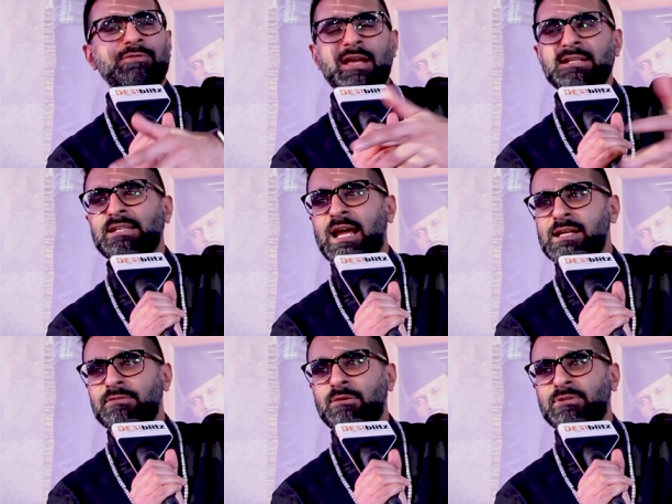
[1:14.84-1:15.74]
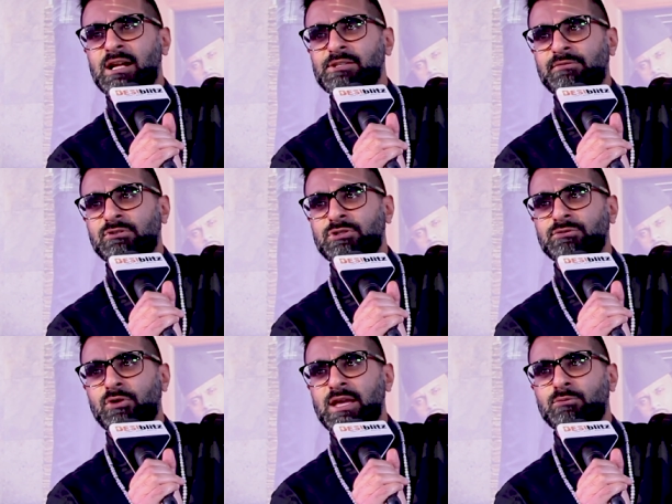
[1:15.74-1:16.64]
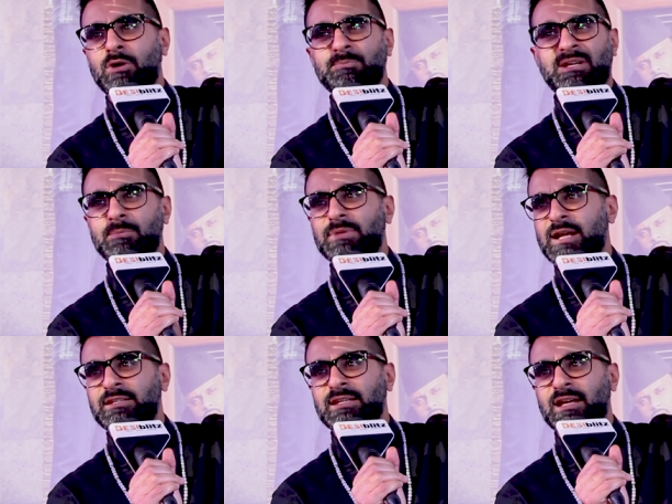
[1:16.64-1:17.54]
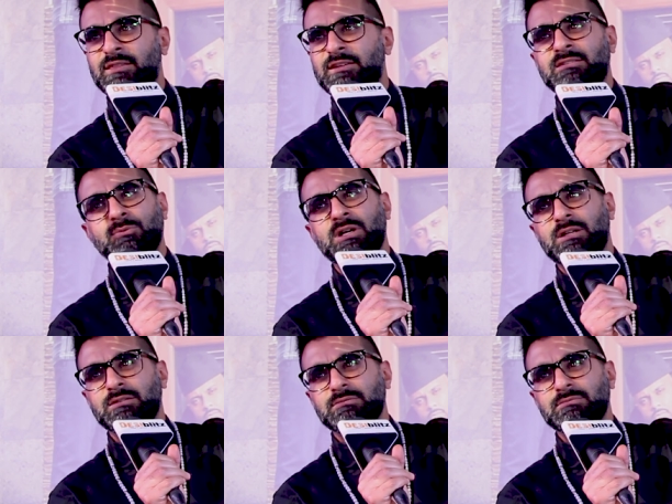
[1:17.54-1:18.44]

If there was character evolution for eight, what, you become nine in it and then it isn't worse?